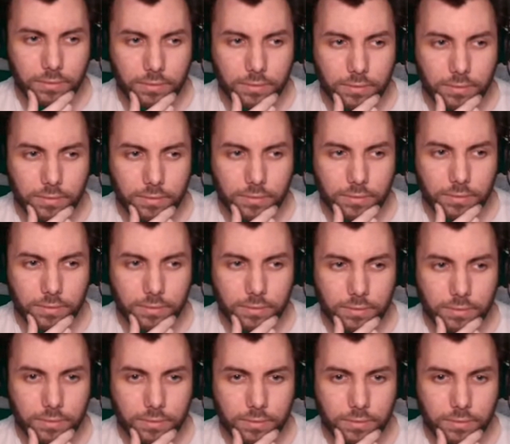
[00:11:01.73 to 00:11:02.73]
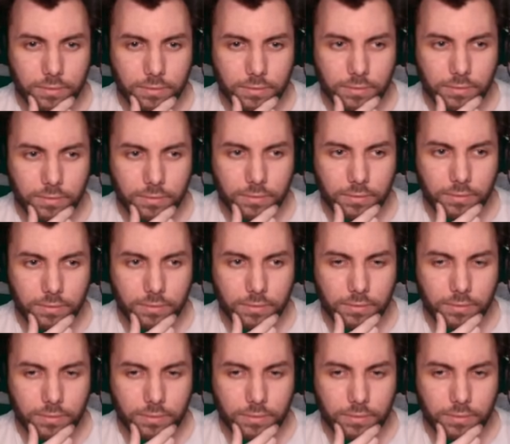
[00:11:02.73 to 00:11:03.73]

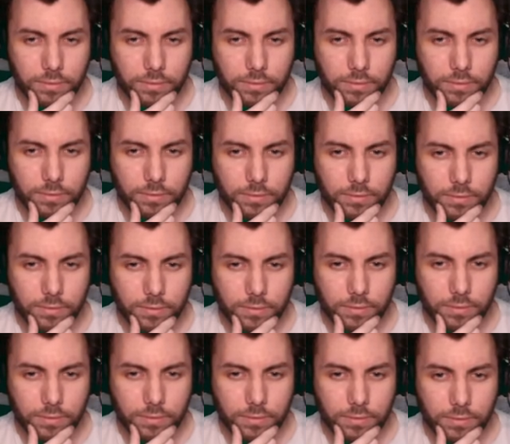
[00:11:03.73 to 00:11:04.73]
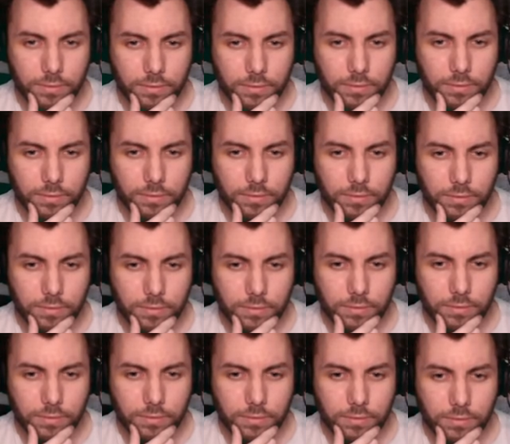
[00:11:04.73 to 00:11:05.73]

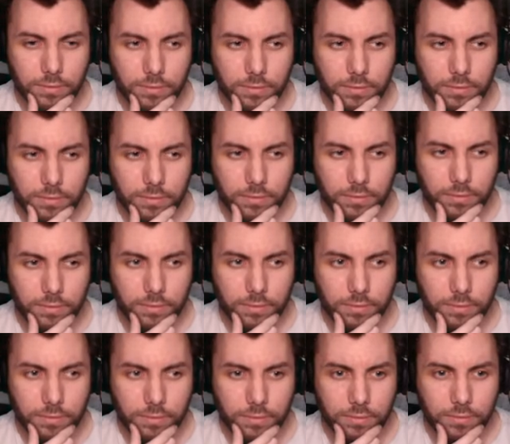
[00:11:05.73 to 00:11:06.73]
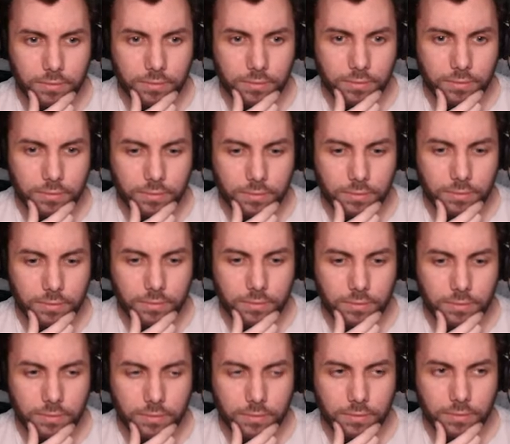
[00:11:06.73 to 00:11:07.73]

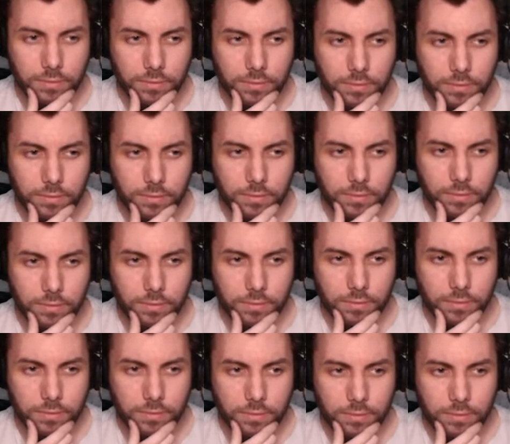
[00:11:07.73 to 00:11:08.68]
The person shown says nothing.